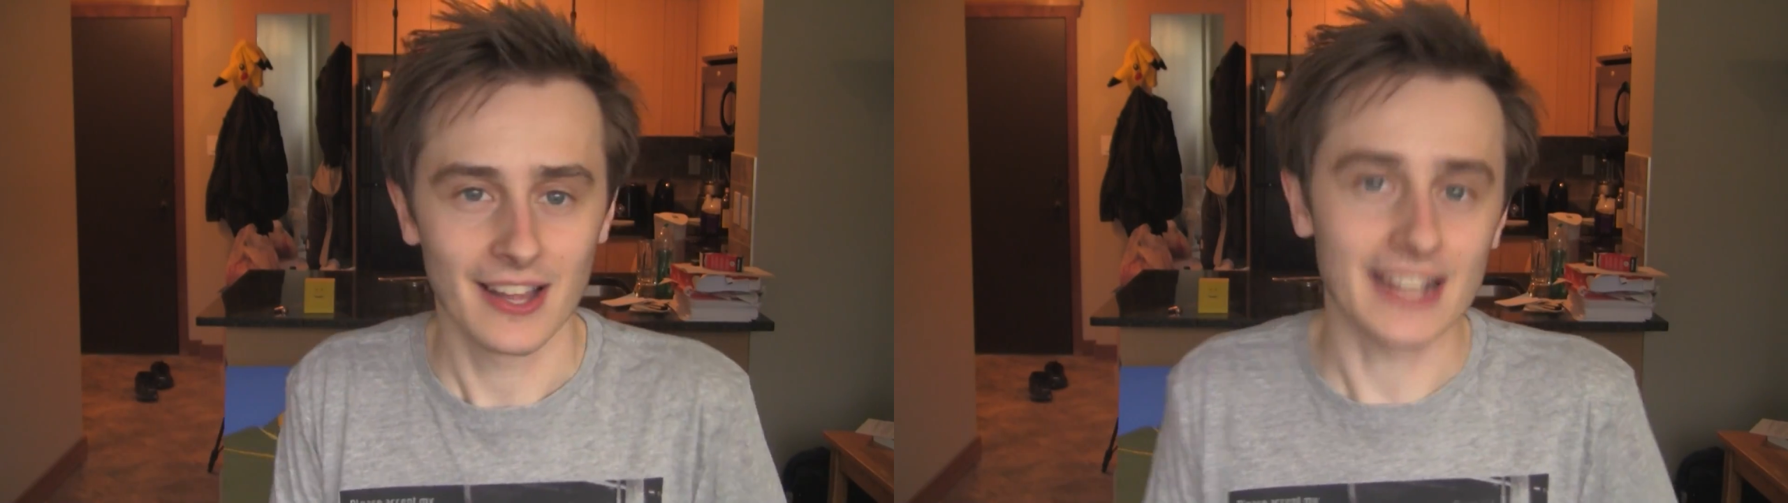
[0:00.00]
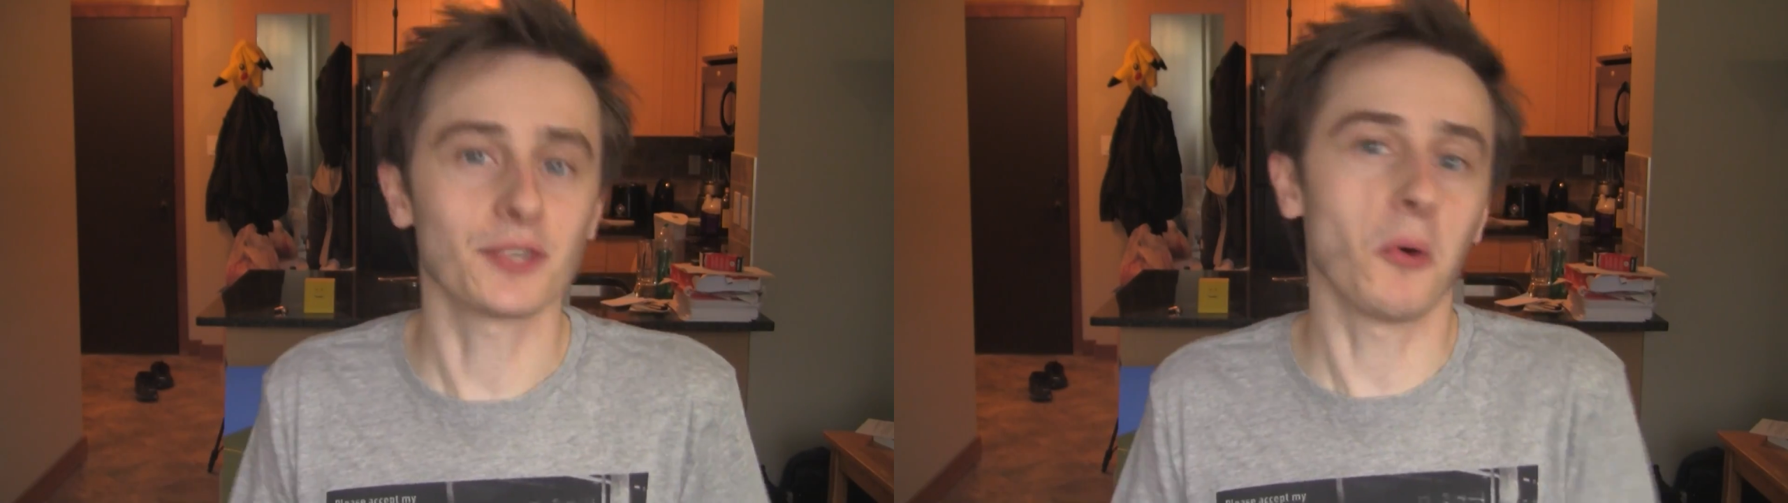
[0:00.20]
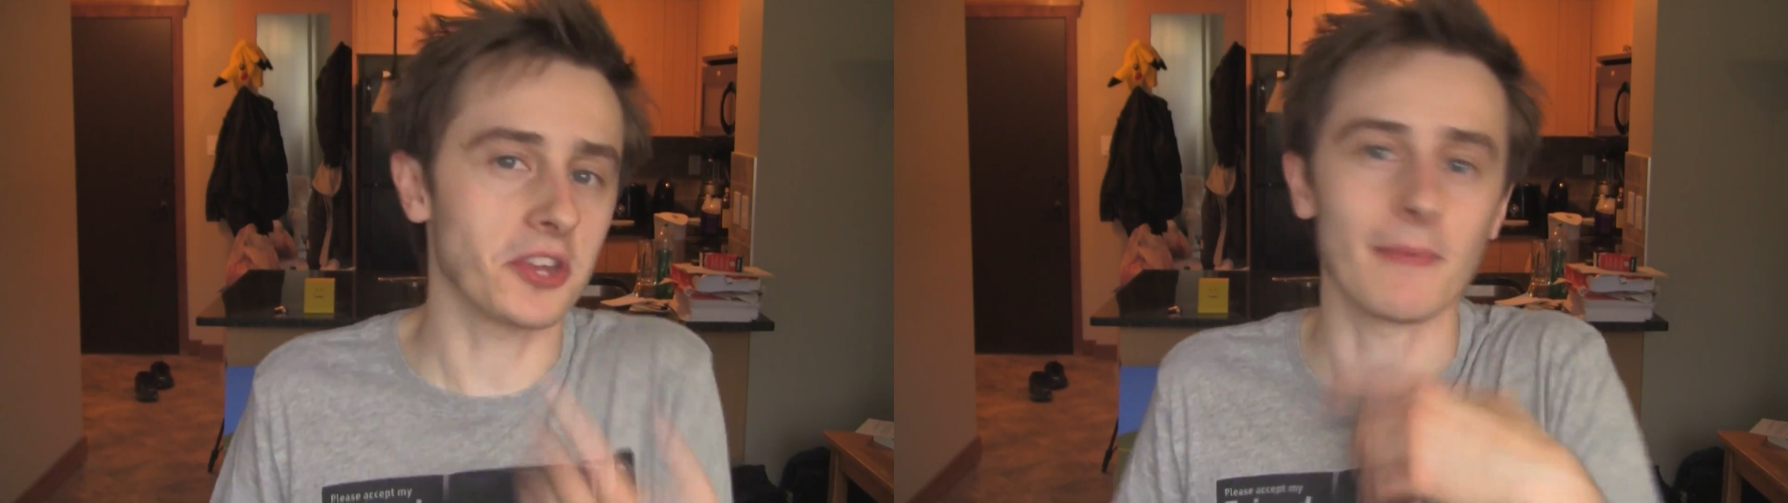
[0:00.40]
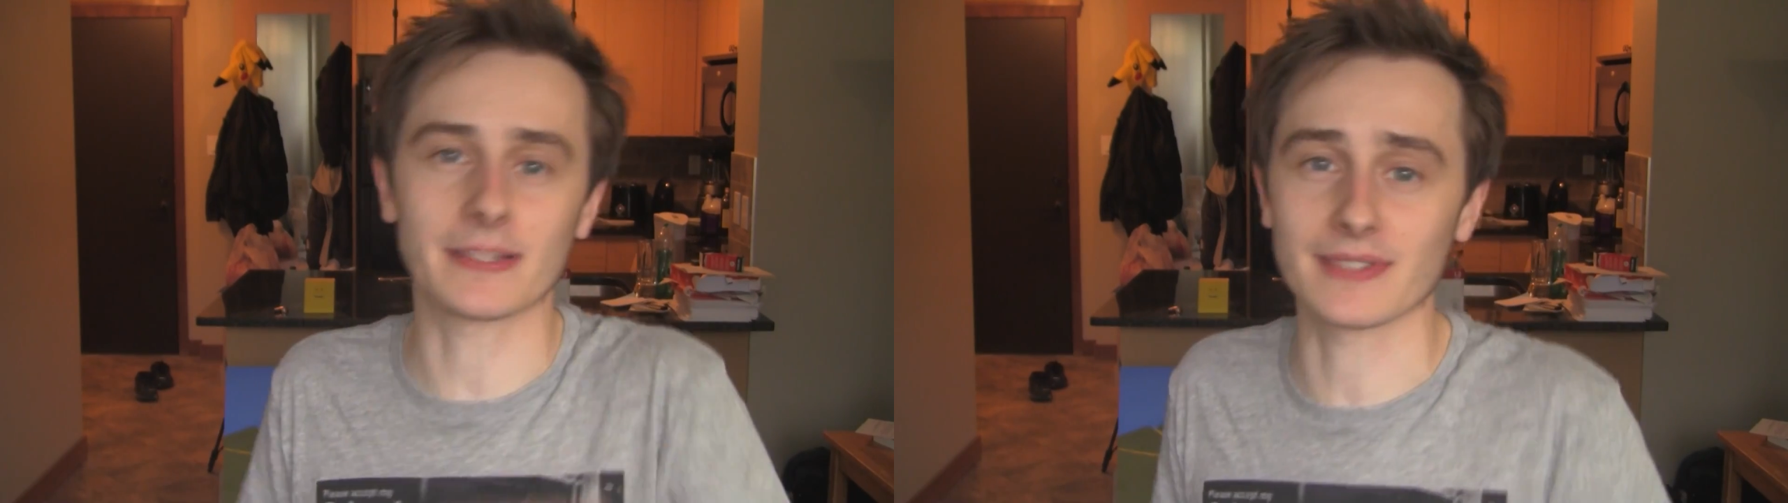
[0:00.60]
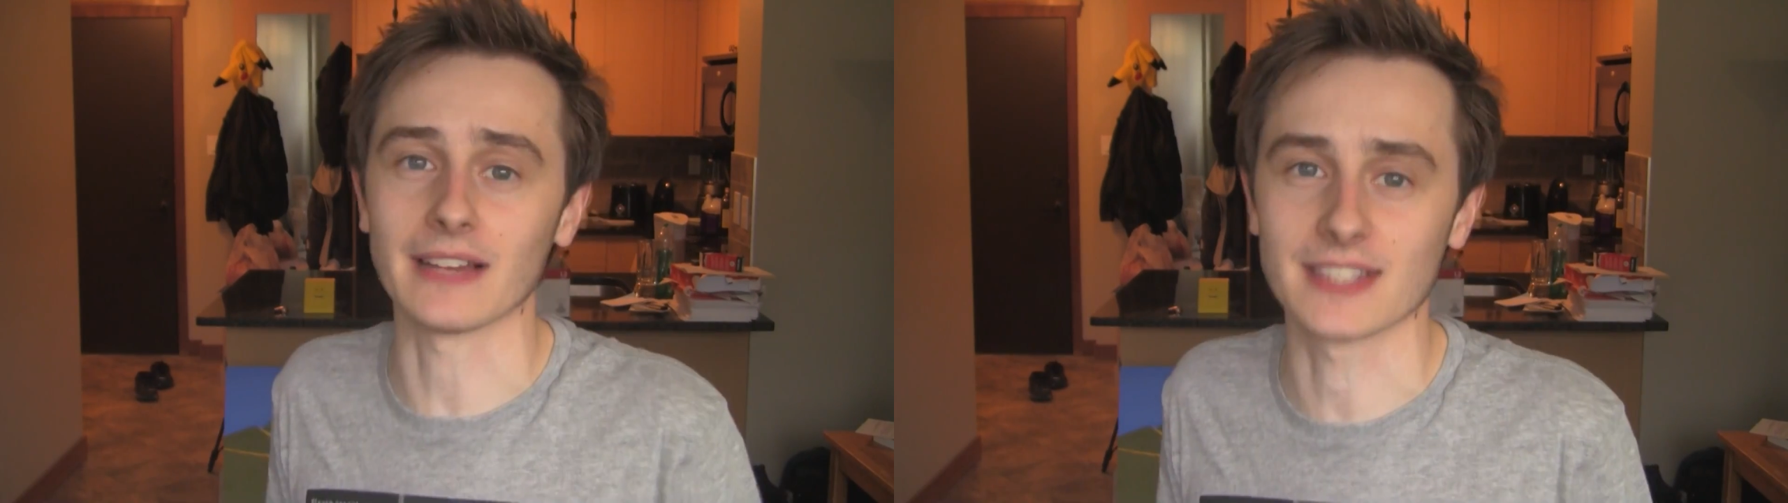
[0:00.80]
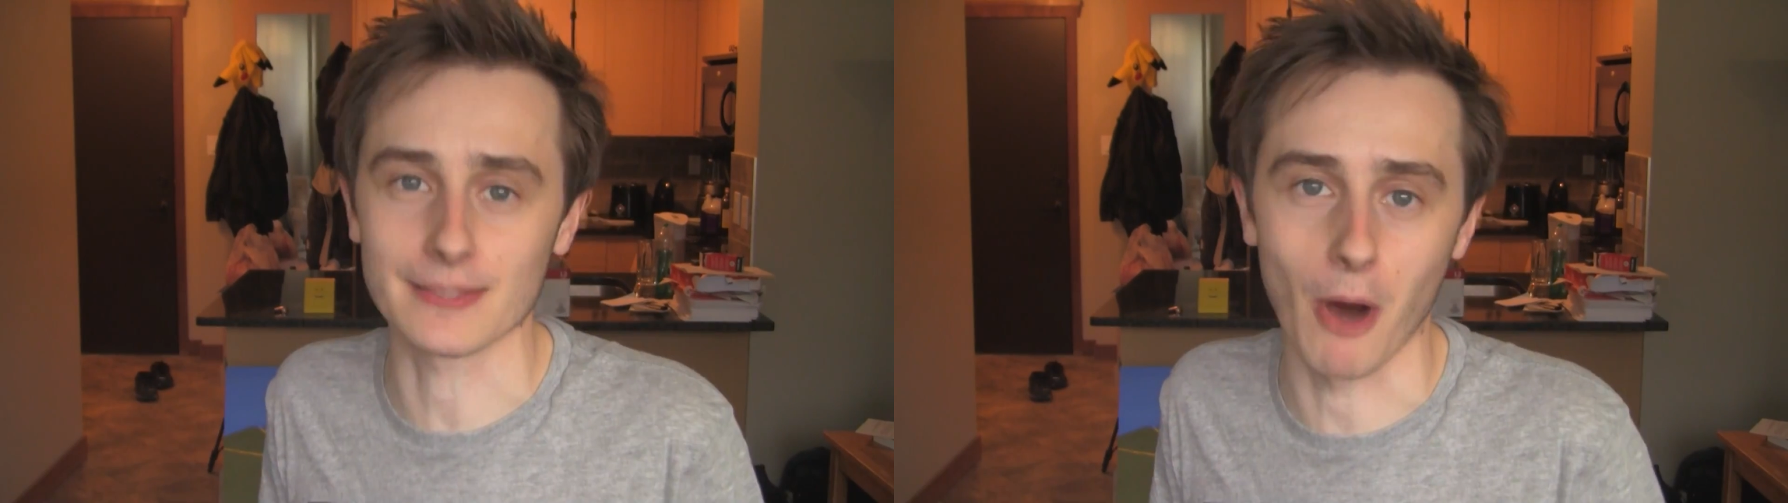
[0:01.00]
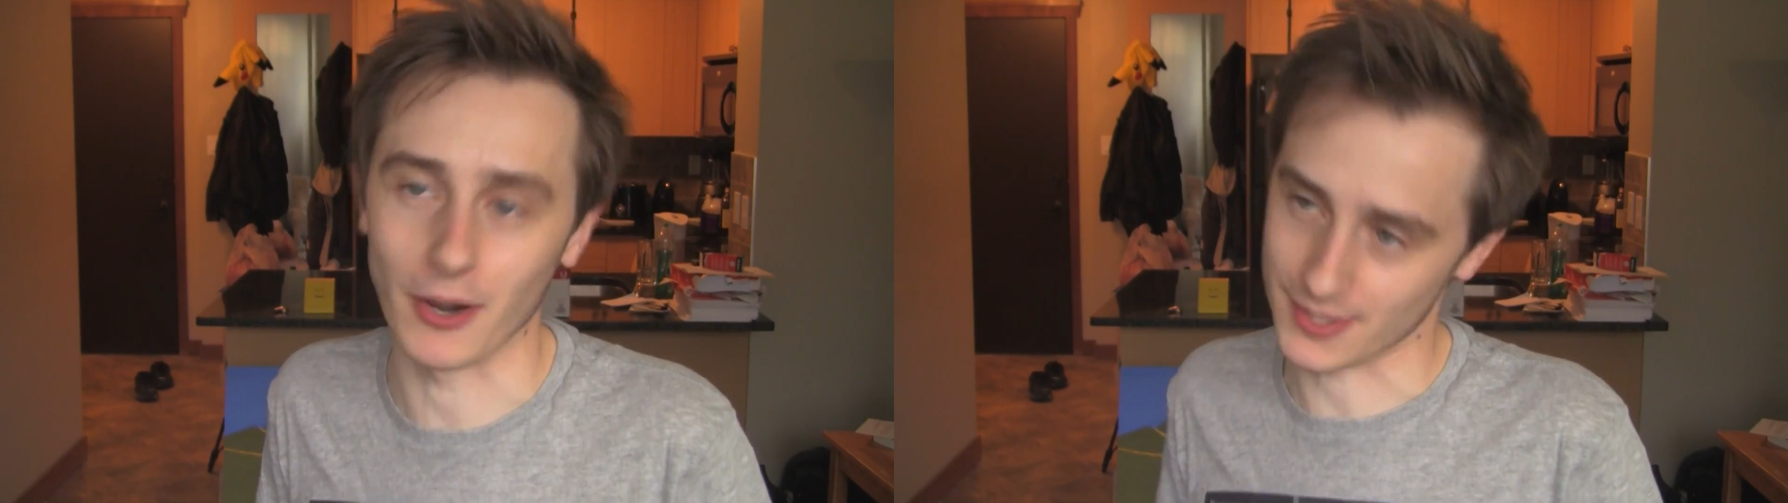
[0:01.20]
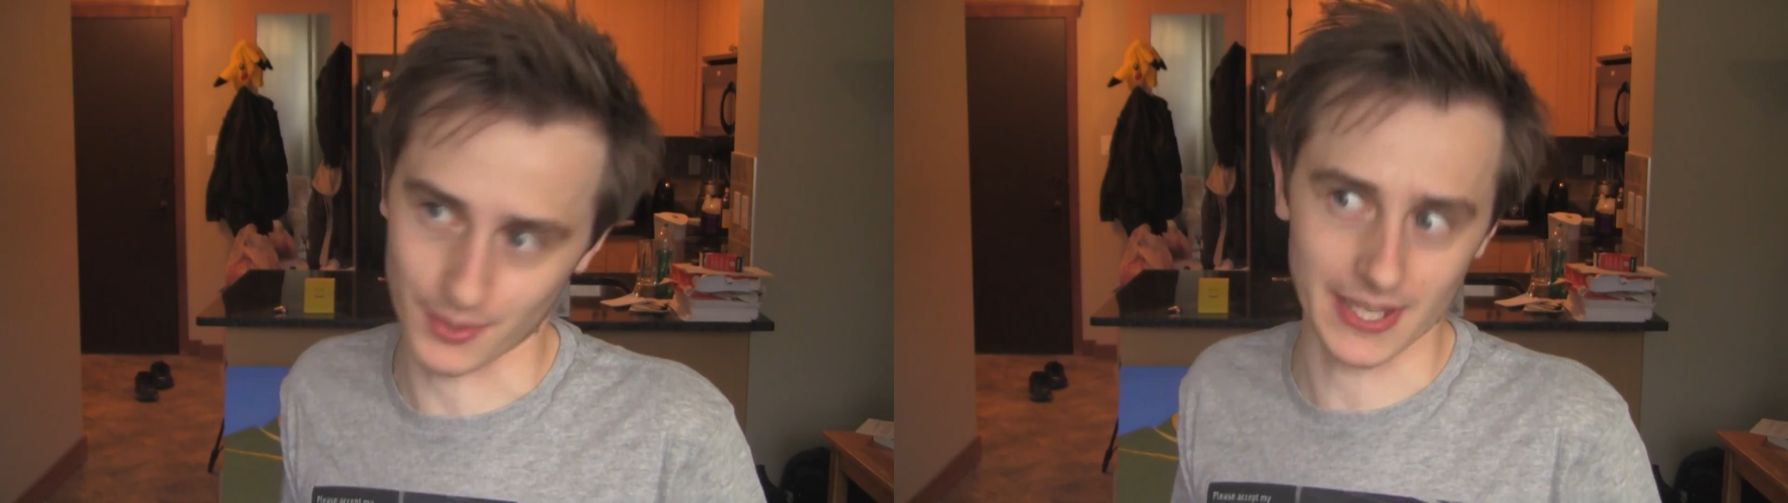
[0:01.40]
That's a word that makes me sound
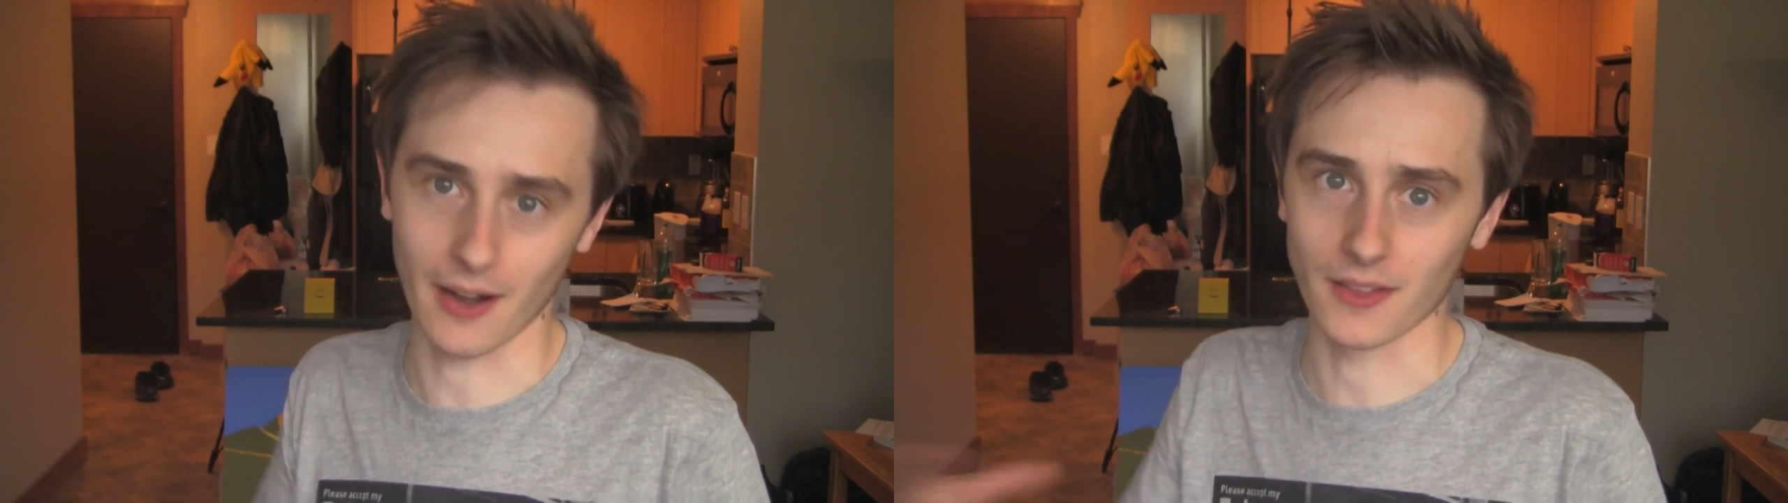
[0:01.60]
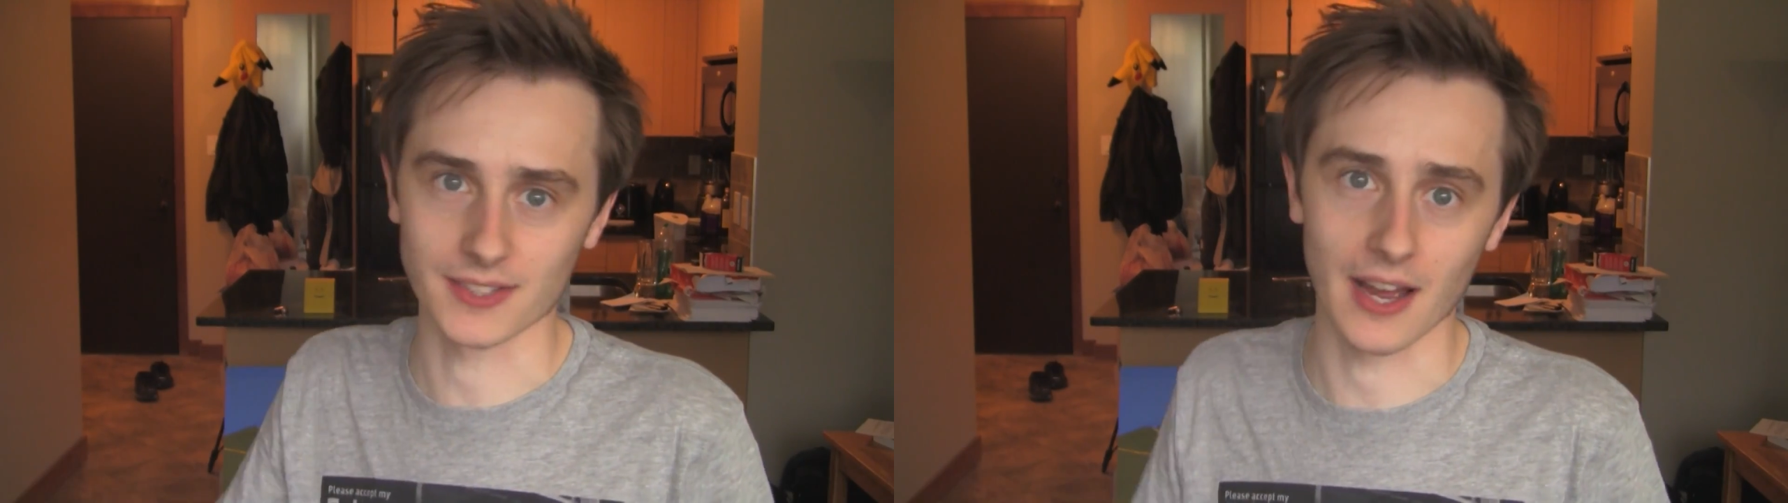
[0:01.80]
smart, so I say it all the